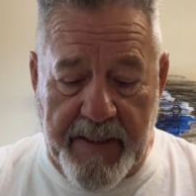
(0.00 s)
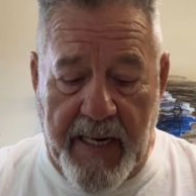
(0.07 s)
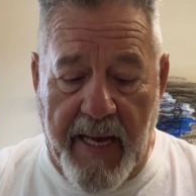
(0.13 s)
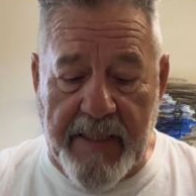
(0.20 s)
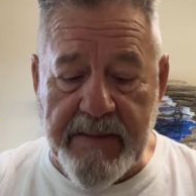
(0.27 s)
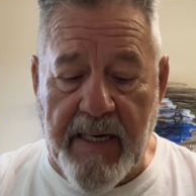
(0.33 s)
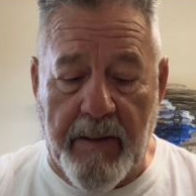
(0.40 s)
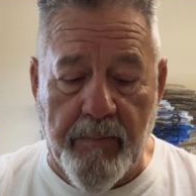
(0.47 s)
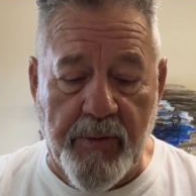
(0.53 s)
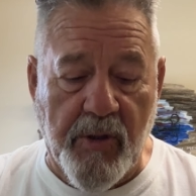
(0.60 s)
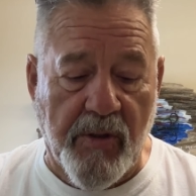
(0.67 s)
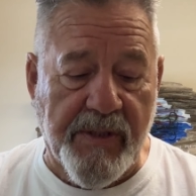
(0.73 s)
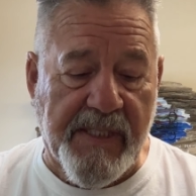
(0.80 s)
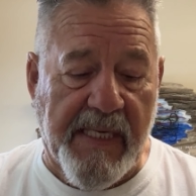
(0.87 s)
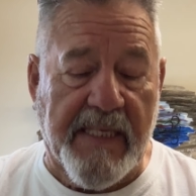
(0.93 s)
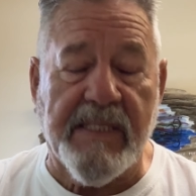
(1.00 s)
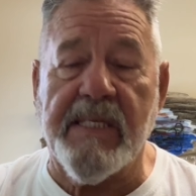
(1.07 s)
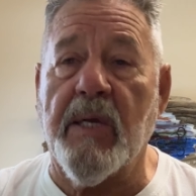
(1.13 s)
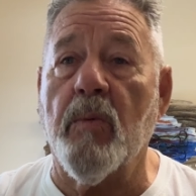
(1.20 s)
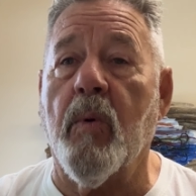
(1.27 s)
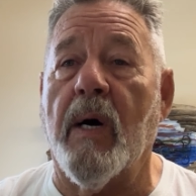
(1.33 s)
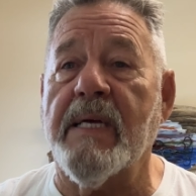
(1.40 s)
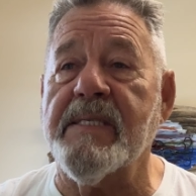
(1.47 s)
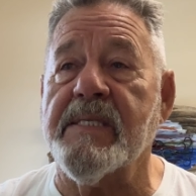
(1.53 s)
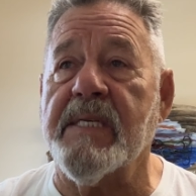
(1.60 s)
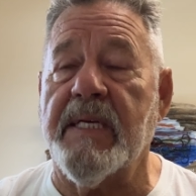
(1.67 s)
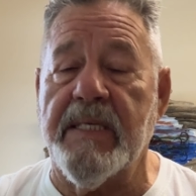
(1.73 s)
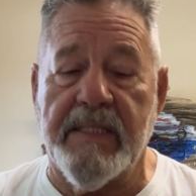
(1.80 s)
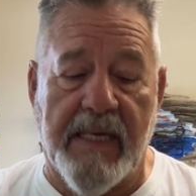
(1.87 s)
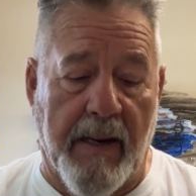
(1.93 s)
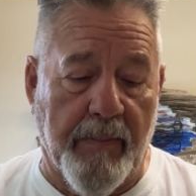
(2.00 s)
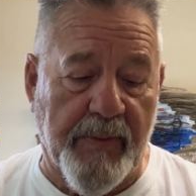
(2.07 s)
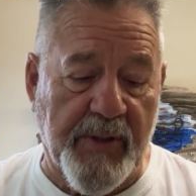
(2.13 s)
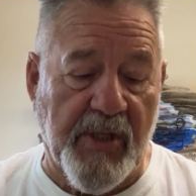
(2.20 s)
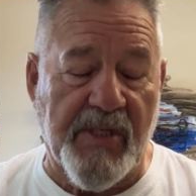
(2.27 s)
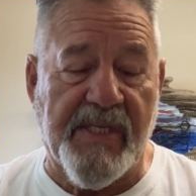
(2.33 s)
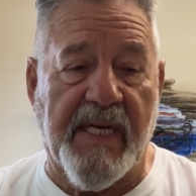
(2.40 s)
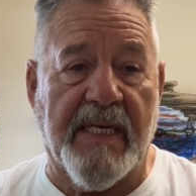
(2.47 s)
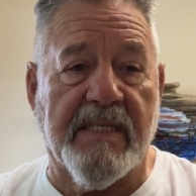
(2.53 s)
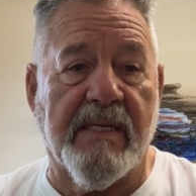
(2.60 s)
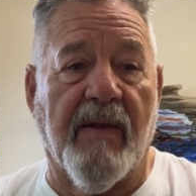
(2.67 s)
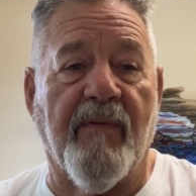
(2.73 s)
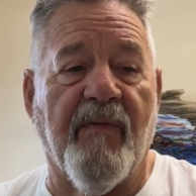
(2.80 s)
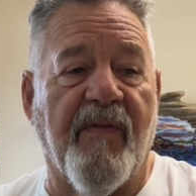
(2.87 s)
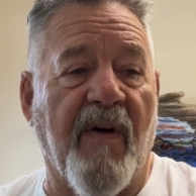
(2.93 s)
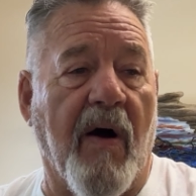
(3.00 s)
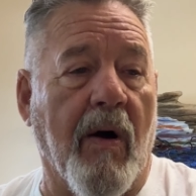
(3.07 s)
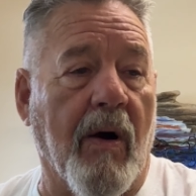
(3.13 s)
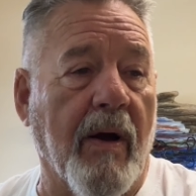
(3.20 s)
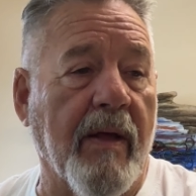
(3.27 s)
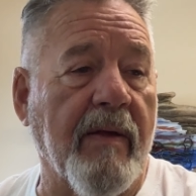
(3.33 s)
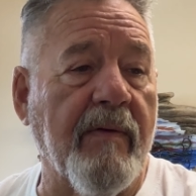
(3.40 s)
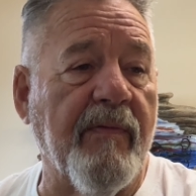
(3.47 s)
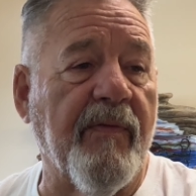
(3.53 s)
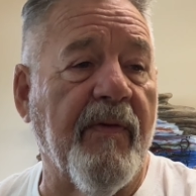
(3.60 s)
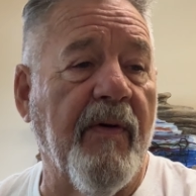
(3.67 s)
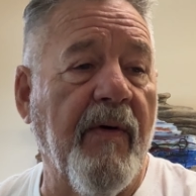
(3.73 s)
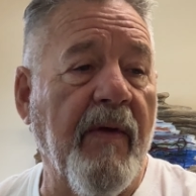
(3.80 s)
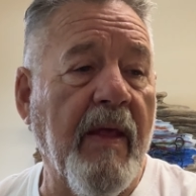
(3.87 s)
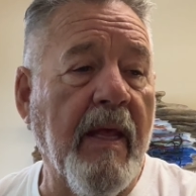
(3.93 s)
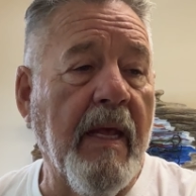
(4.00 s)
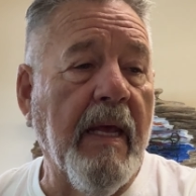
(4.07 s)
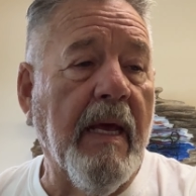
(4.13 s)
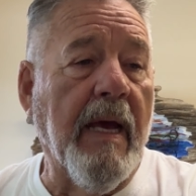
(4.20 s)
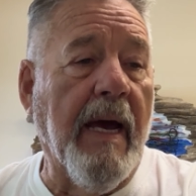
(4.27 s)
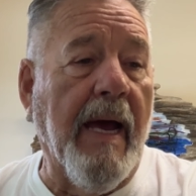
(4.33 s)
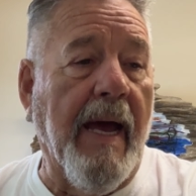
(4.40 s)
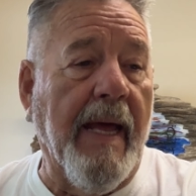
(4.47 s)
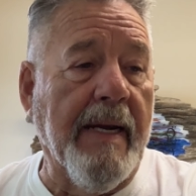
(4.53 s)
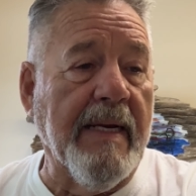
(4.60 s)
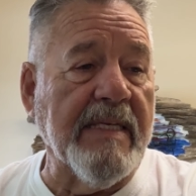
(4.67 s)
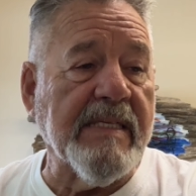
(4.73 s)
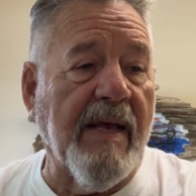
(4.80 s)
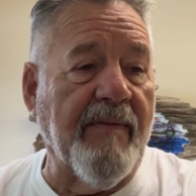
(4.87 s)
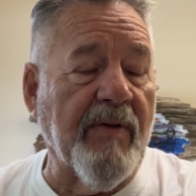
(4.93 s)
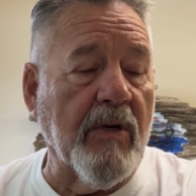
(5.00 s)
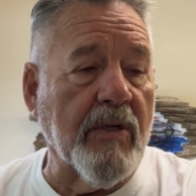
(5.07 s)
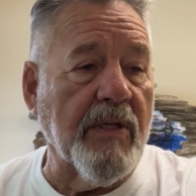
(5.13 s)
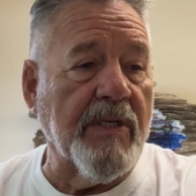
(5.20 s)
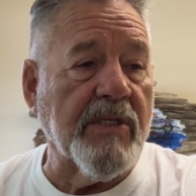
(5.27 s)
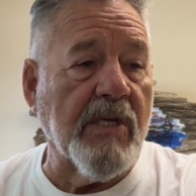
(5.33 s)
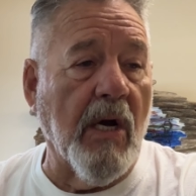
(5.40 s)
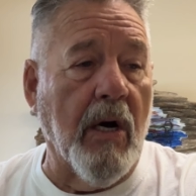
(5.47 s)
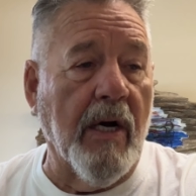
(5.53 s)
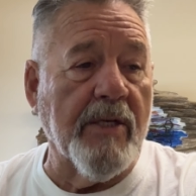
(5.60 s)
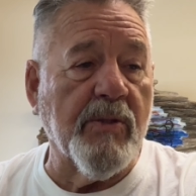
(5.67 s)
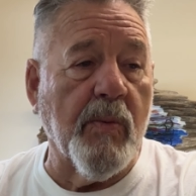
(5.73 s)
air temperature of 61, sea temperature 65, and let's have a look at the tides.